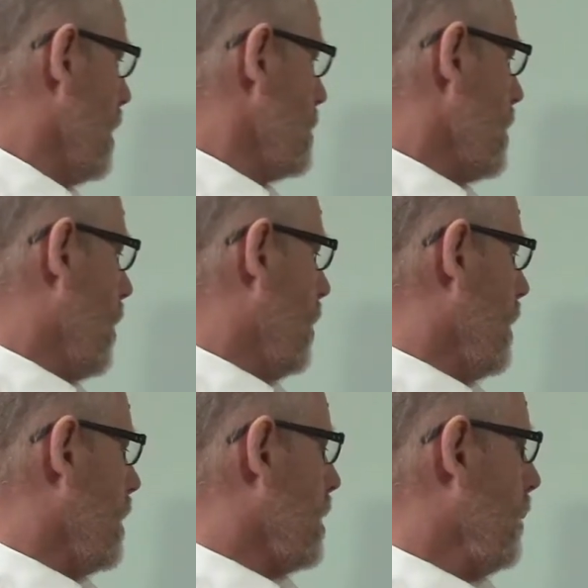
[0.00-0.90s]
So
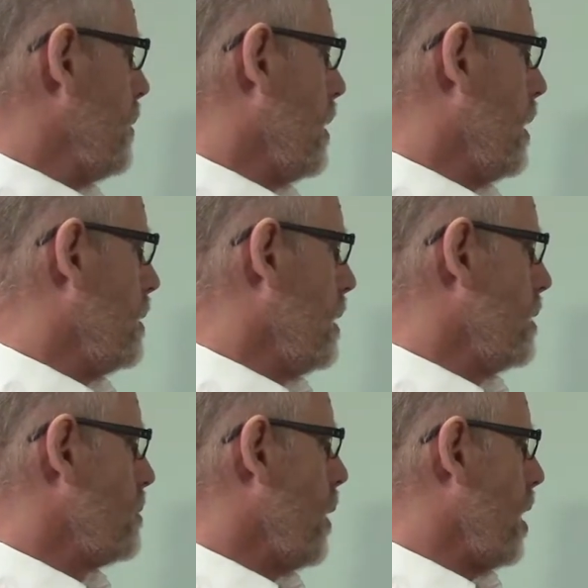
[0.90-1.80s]
keep your to
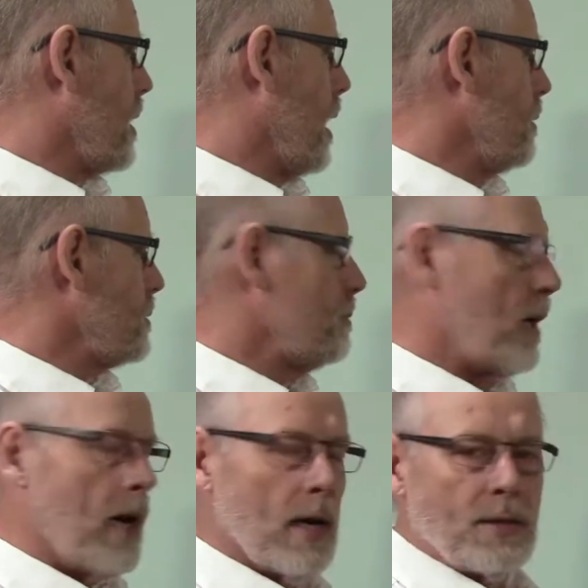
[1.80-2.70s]
small accounts.
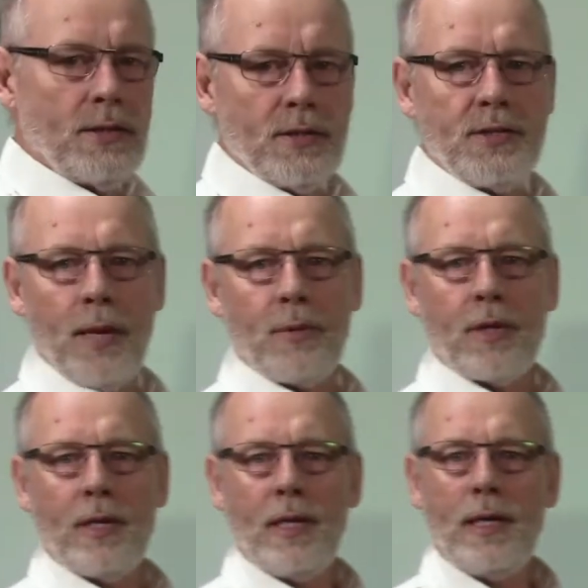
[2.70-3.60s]
Uh,
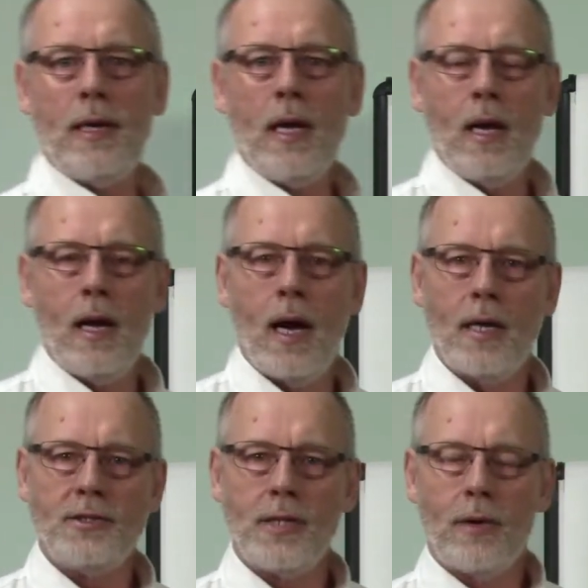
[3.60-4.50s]
typically, uh,
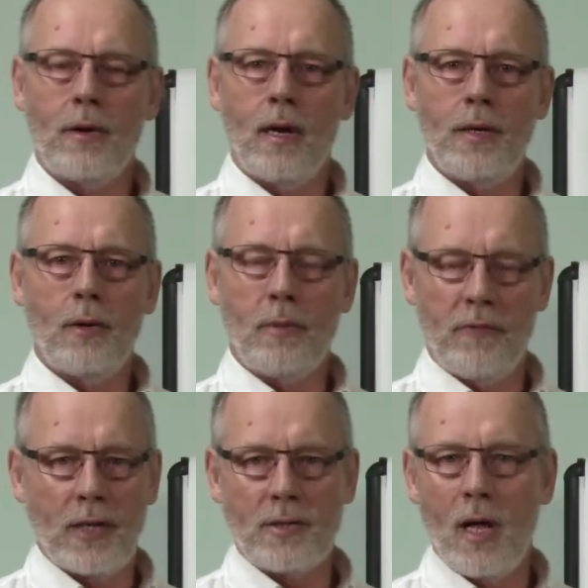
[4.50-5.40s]
general uh, you know
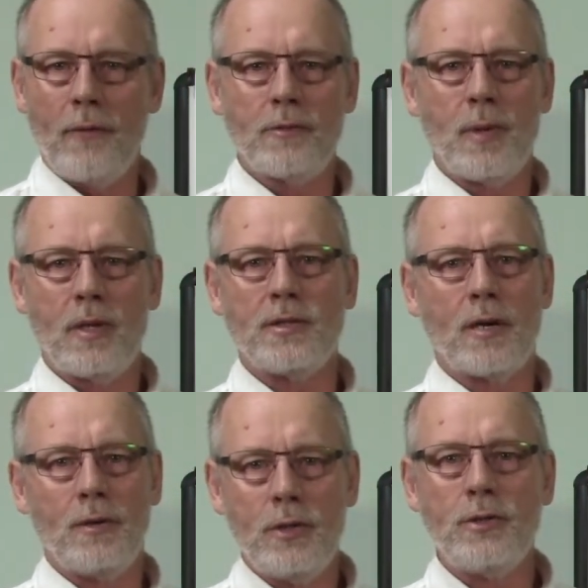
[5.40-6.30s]
professional office buildings
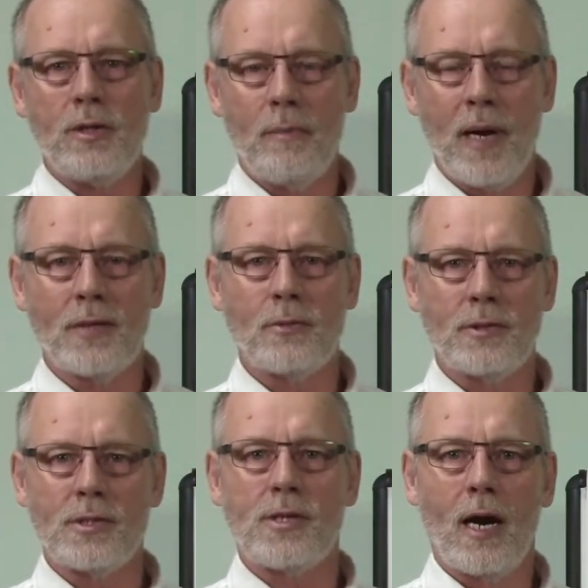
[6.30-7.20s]
are usually the best
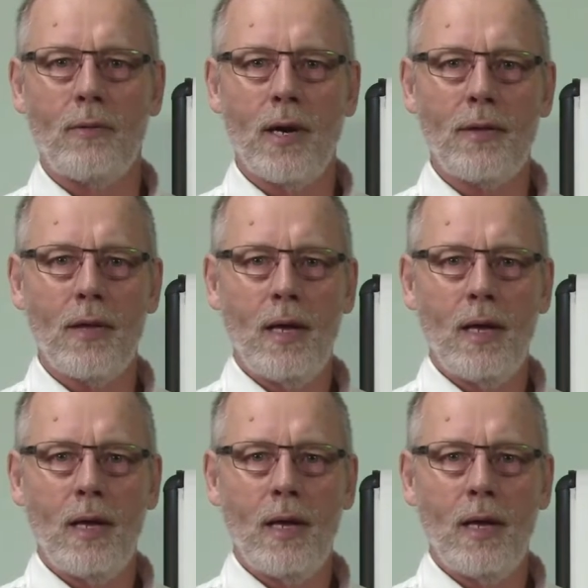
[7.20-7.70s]
ones to start with.